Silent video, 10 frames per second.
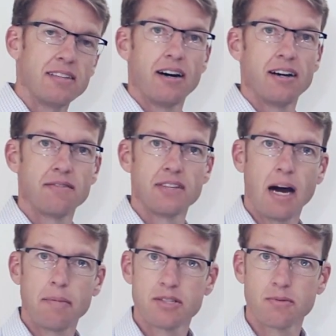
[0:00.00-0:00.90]
Now, if the
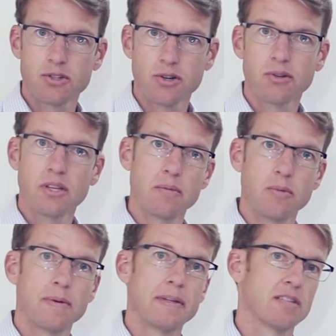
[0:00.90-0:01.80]
opposite were true, then the
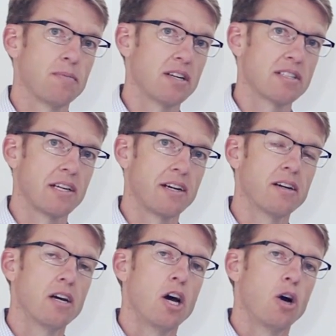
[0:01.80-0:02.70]
momentum oscillator